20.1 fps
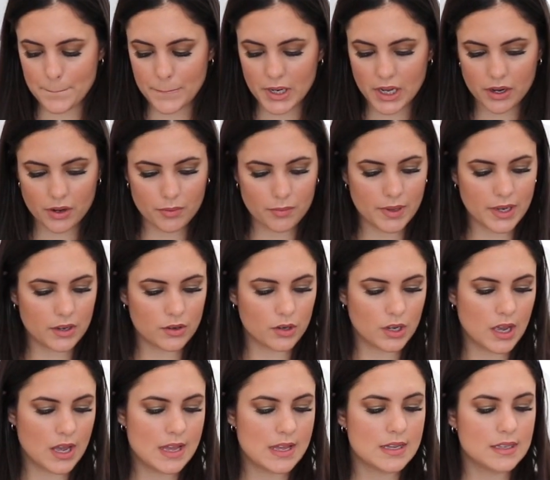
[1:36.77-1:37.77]

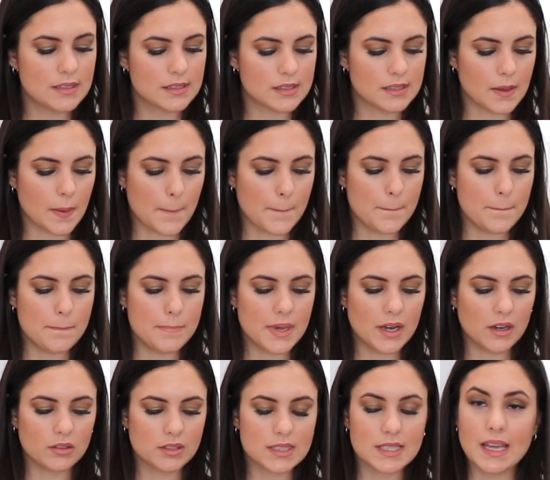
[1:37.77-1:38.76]
buttermilk, some
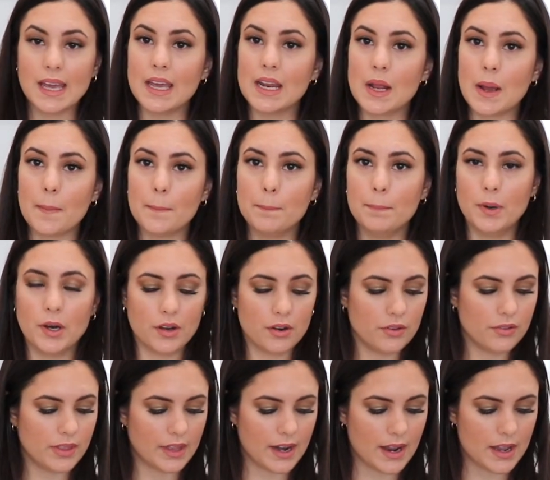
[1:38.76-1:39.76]
melted
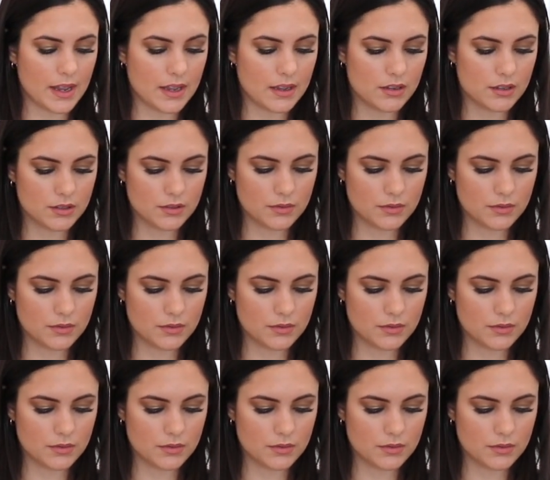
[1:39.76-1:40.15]
butter that I